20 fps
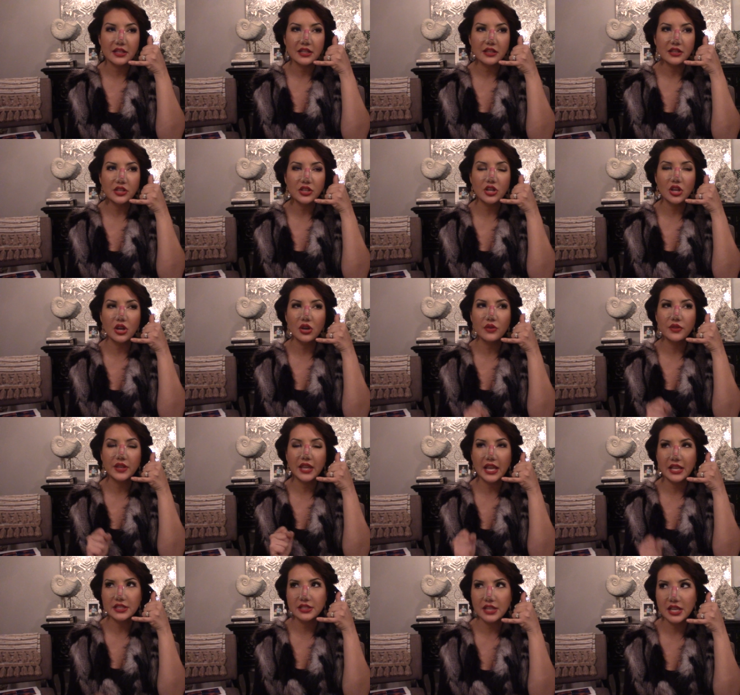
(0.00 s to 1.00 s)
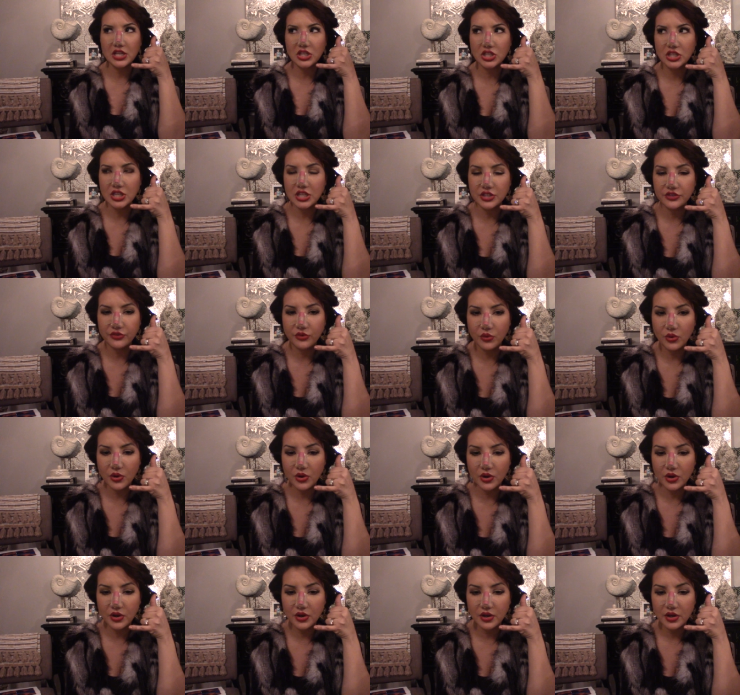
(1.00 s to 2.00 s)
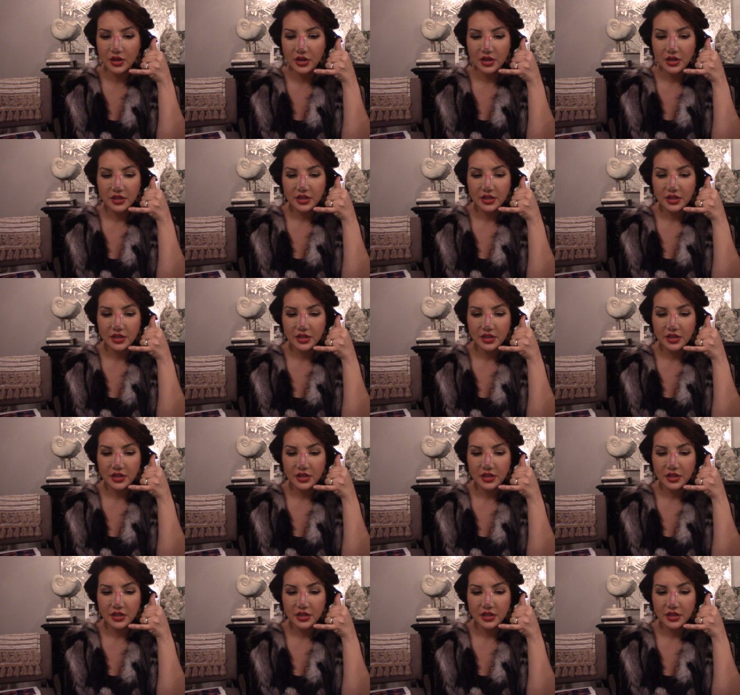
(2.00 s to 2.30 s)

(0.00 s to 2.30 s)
the cancellation is for,